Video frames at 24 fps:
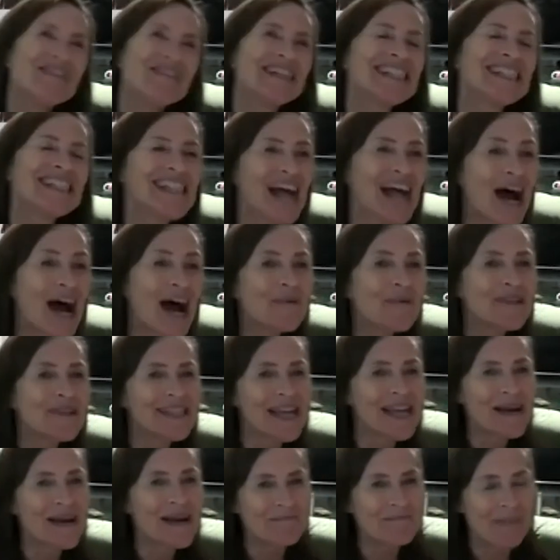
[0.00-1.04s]
Scott was
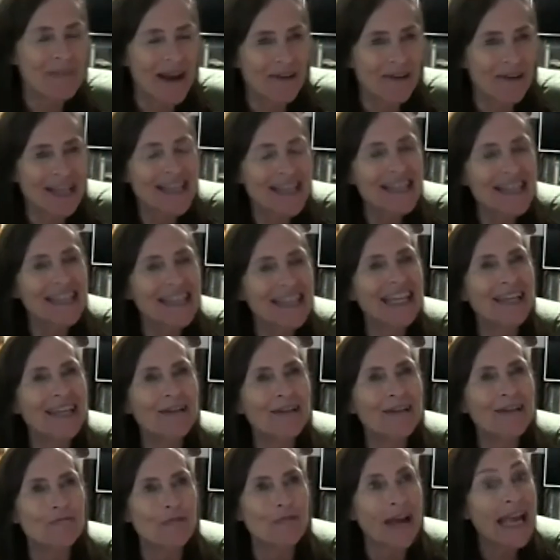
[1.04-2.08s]
at Meredith, he
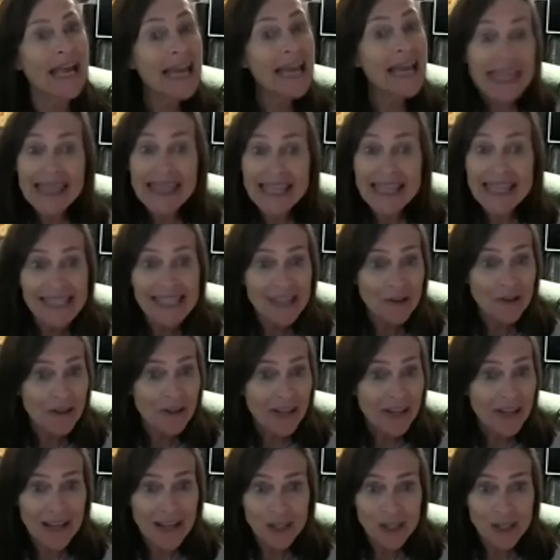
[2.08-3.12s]
ran the
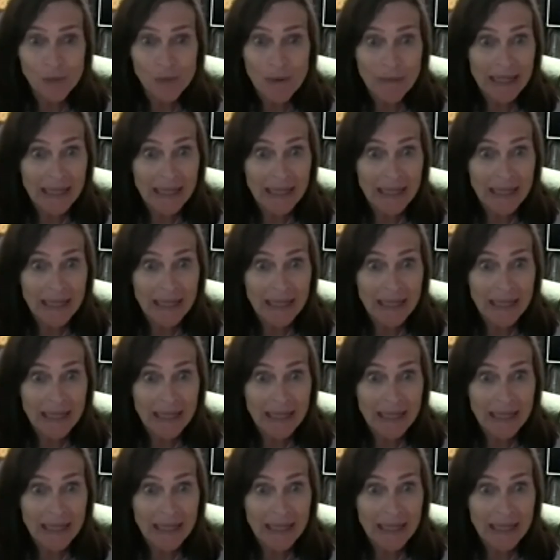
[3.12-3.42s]
synchronized swimming